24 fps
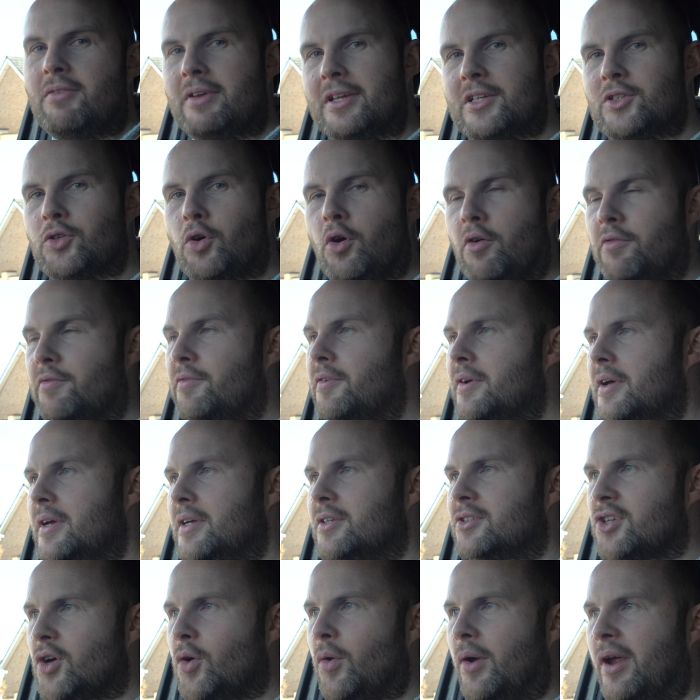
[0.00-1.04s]
really tough
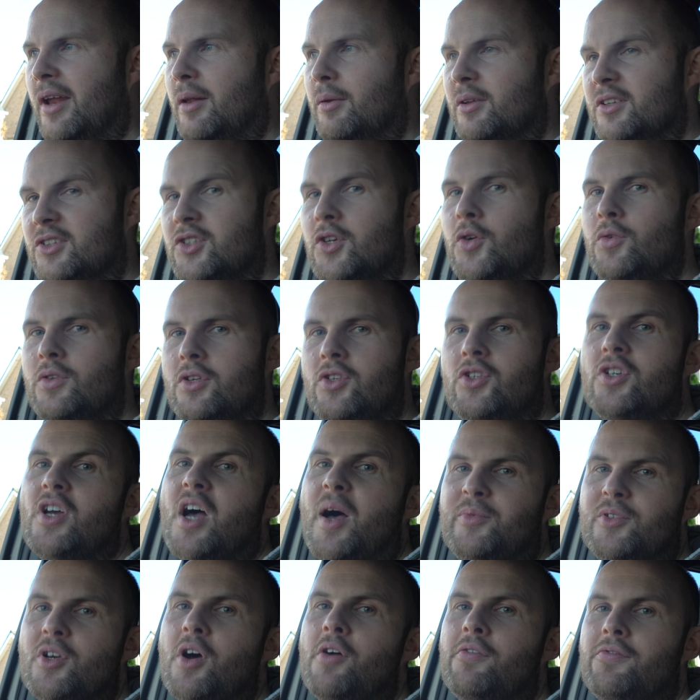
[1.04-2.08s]
so it'll do the
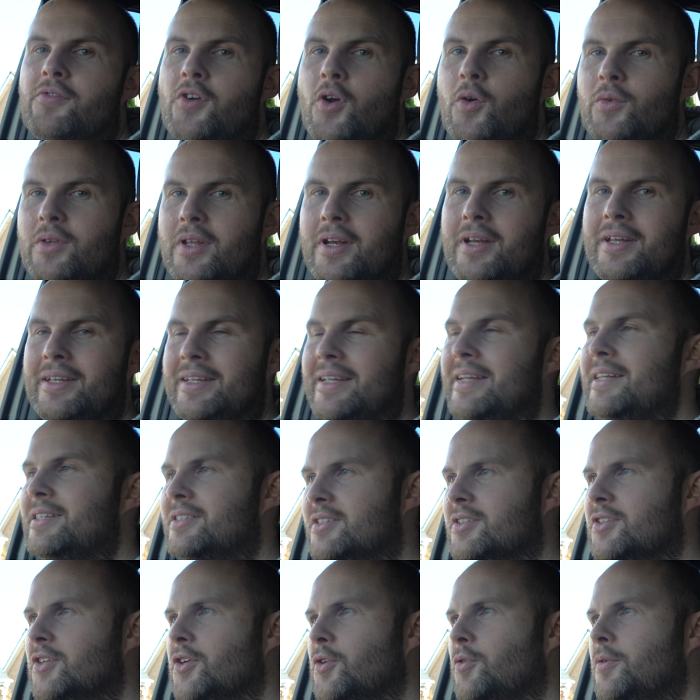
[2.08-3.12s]
jobs off-road that it needs
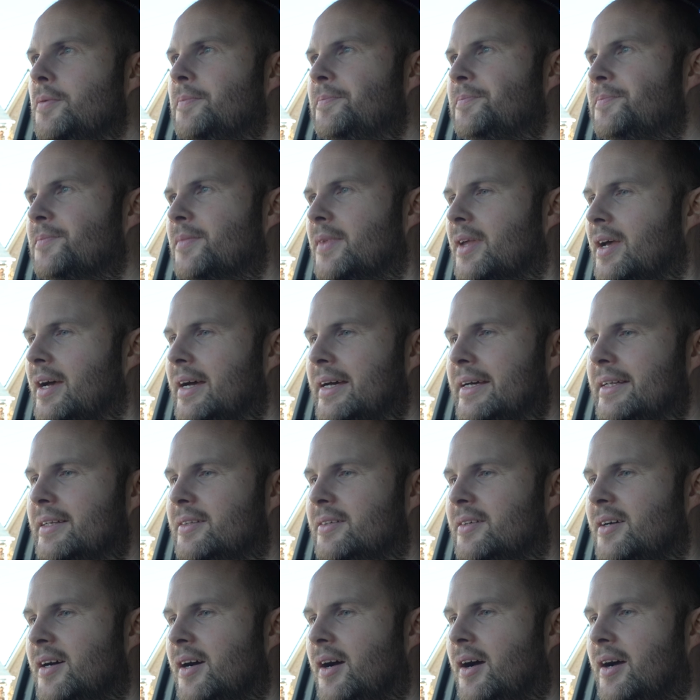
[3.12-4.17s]
to do. And
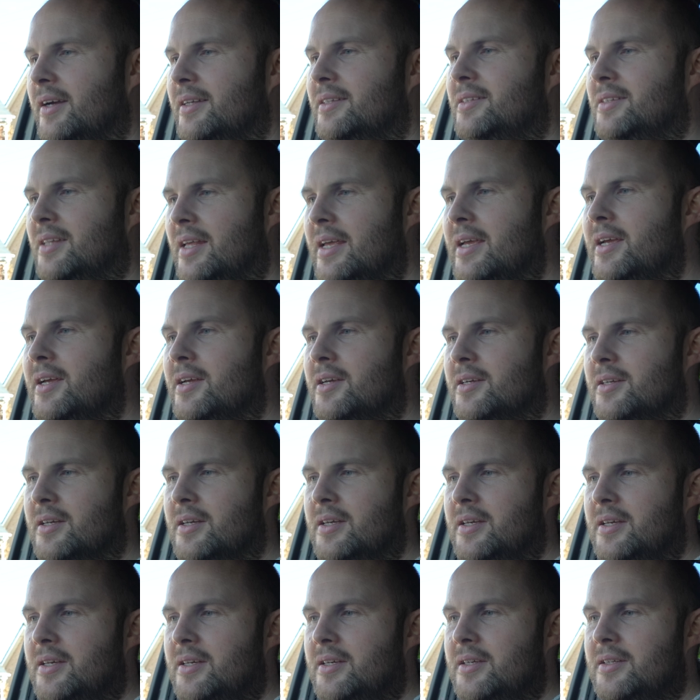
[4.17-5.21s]
I think
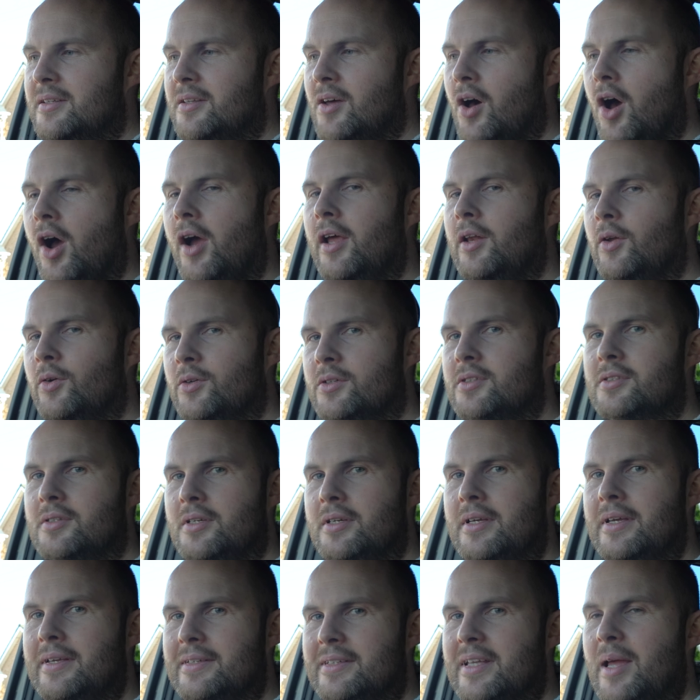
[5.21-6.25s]
the Hilux
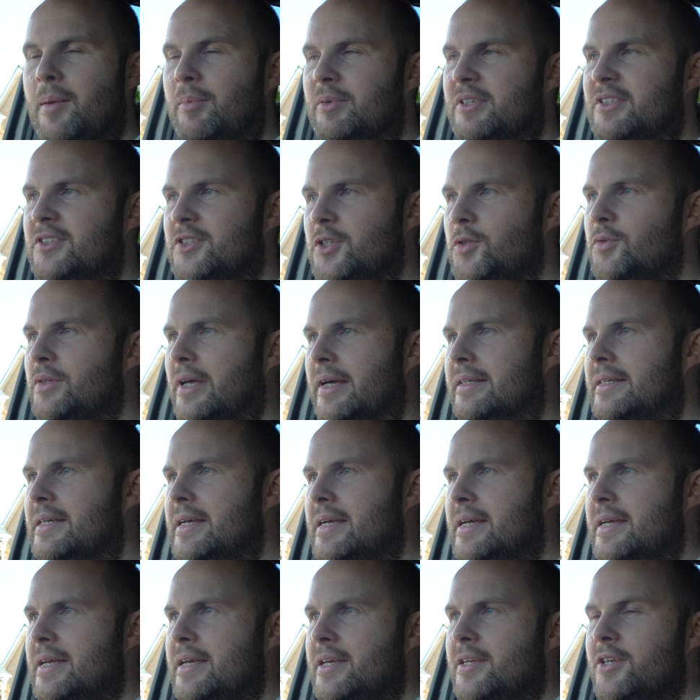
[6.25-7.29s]
is able to do that.
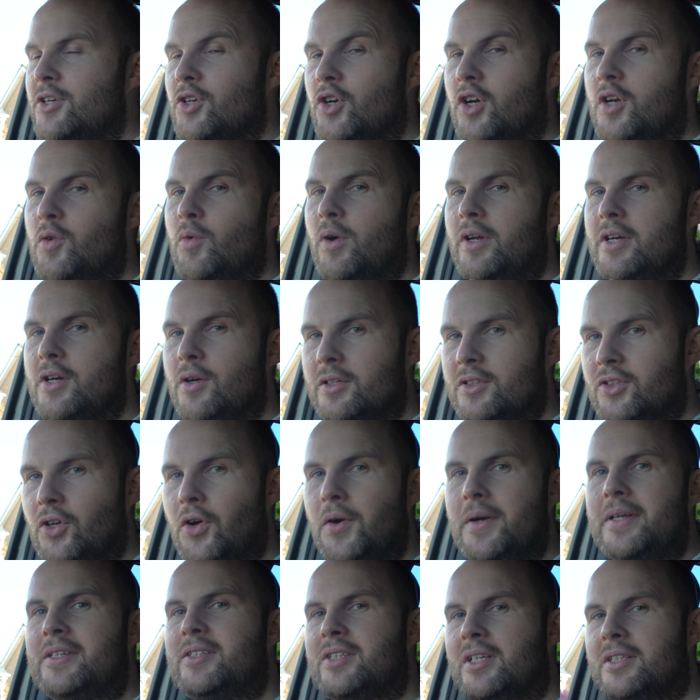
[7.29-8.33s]
You're going to want to go to
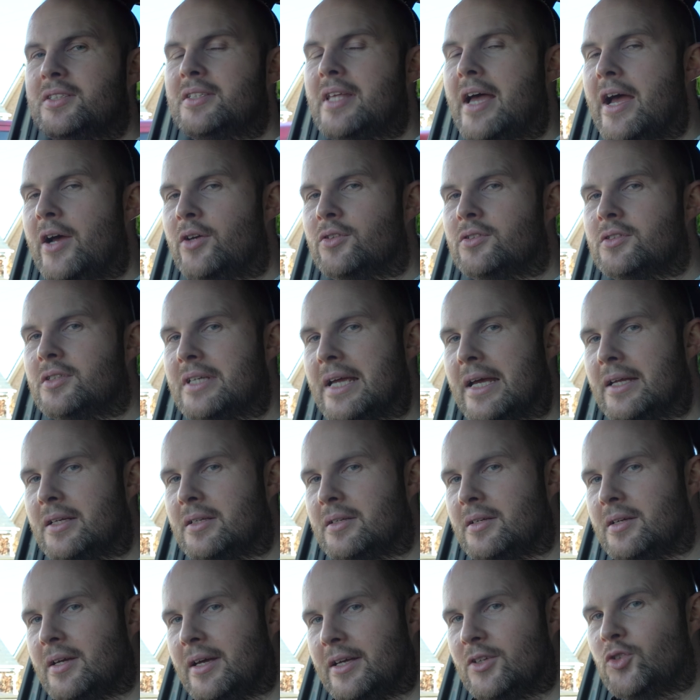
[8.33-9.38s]
36,000 to get
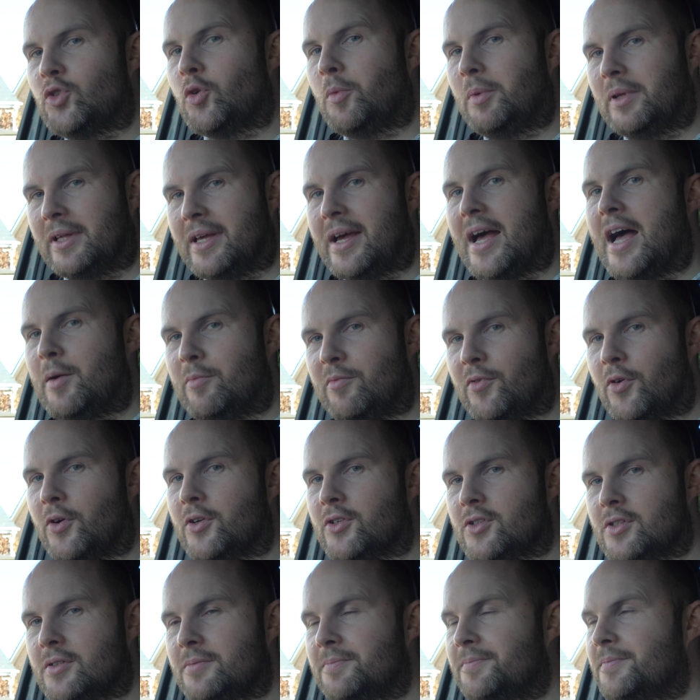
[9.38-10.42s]
a double cab
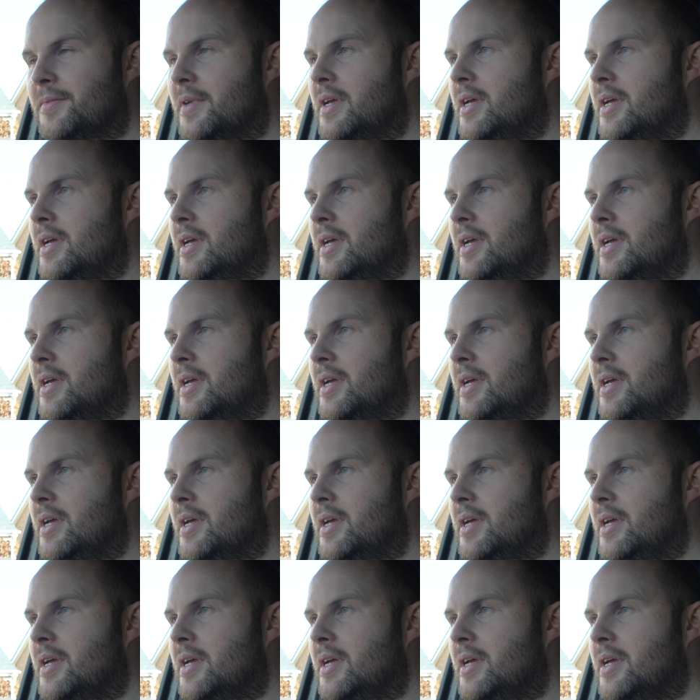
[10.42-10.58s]
version,